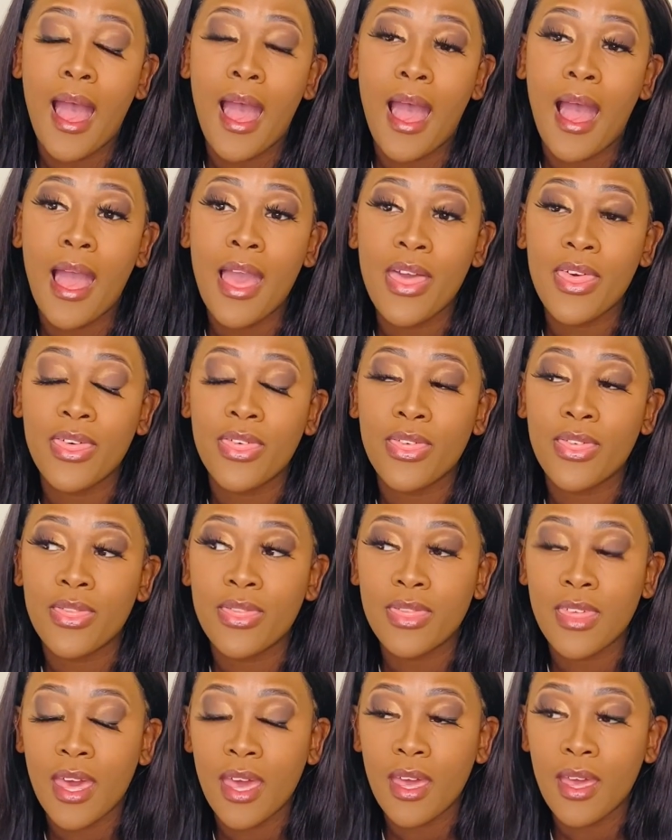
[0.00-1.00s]
I
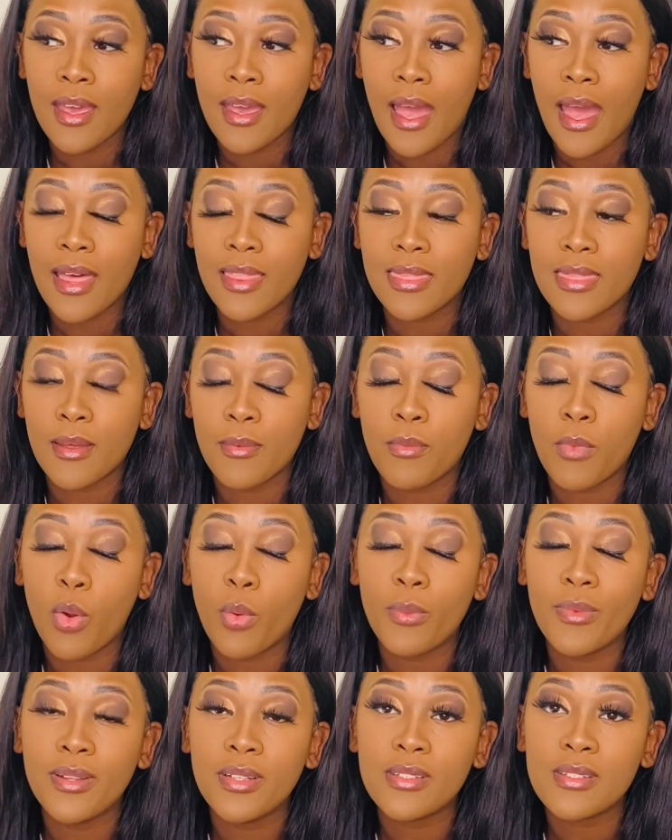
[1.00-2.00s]
think at the
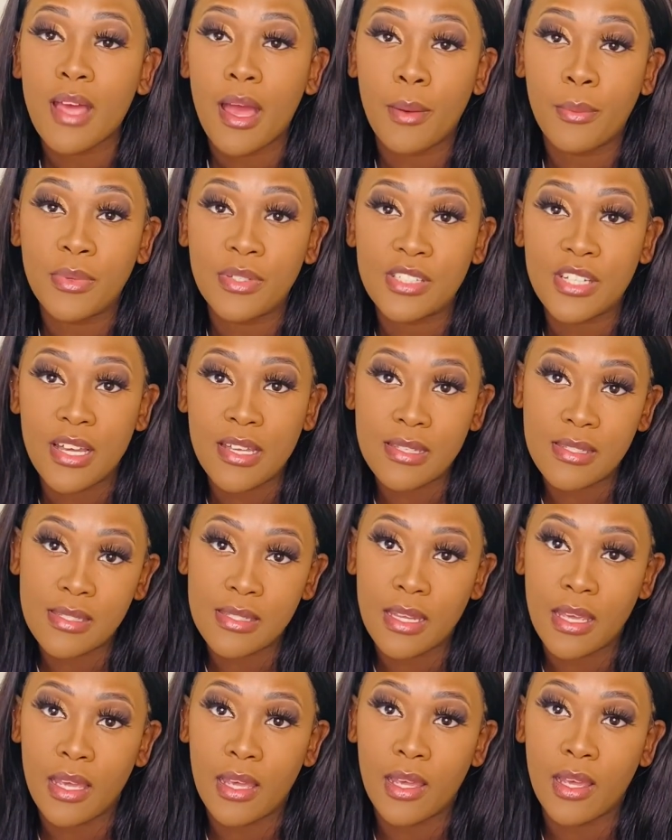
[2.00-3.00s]
moment I'm
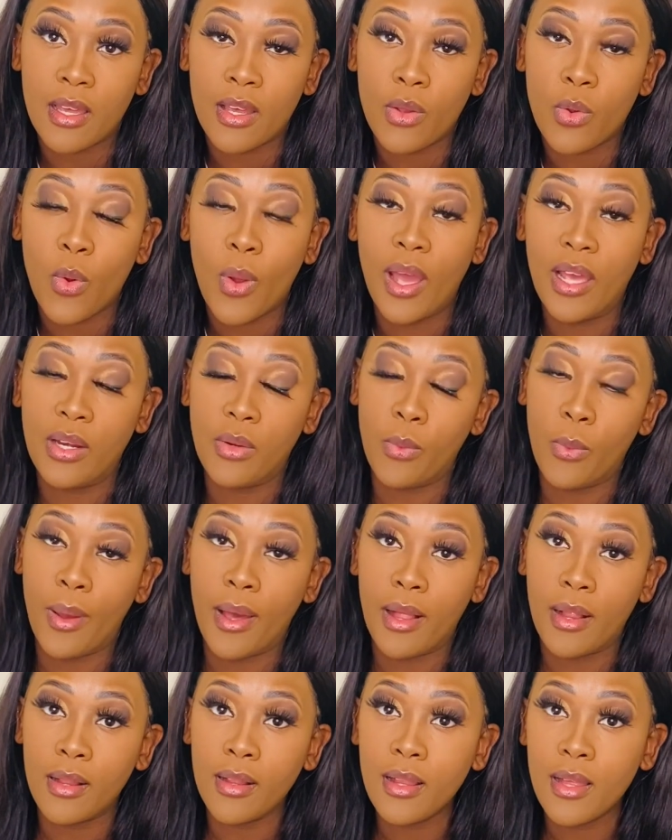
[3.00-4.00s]
adjusting quite
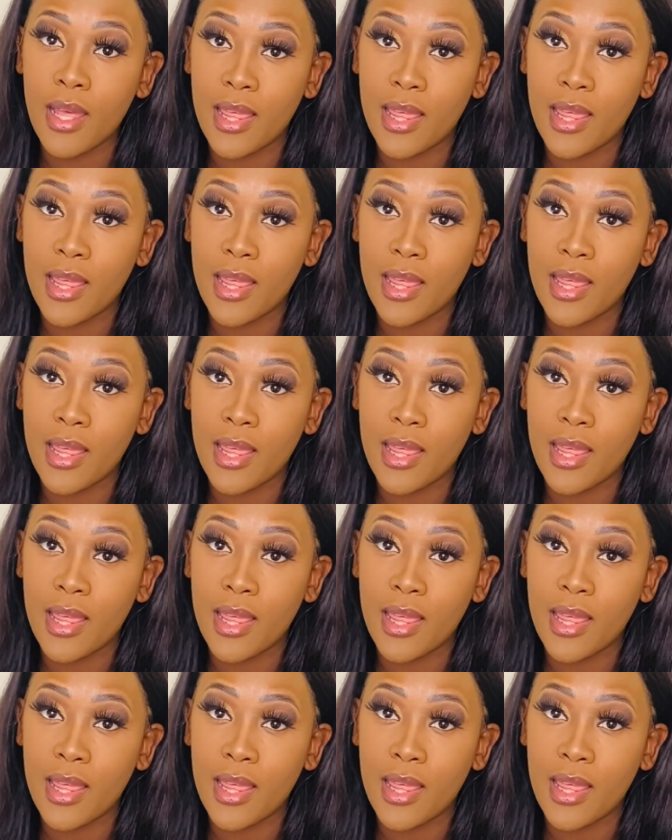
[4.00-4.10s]
well.